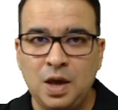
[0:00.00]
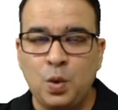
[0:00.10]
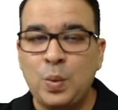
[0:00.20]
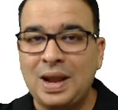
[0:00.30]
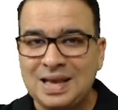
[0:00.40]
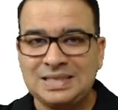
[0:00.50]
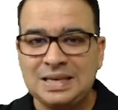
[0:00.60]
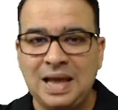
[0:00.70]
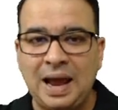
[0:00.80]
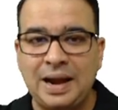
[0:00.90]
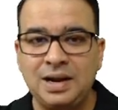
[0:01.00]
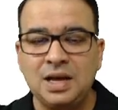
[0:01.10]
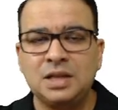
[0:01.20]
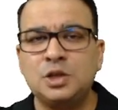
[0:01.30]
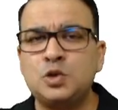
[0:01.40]
Whereas in hand,
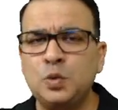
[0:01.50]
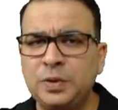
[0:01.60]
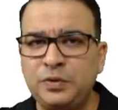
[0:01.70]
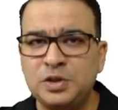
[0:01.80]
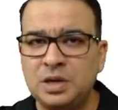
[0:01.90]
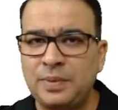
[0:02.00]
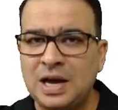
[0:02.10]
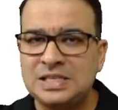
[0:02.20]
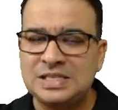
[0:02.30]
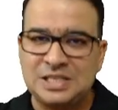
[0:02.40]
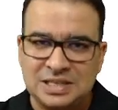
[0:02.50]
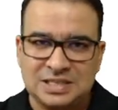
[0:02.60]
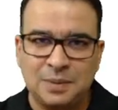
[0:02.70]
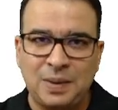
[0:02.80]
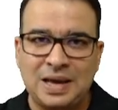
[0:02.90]
the superficial branch just
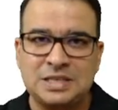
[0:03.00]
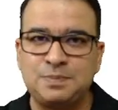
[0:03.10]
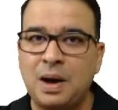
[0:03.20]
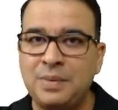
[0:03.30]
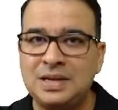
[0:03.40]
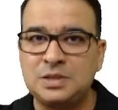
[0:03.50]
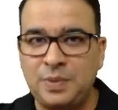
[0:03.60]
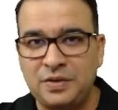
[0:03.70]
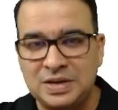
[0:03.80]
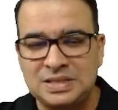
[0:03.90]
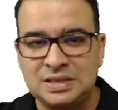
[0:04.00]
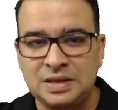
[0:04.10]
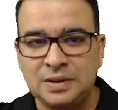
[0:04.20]
supplies palmaris brevis,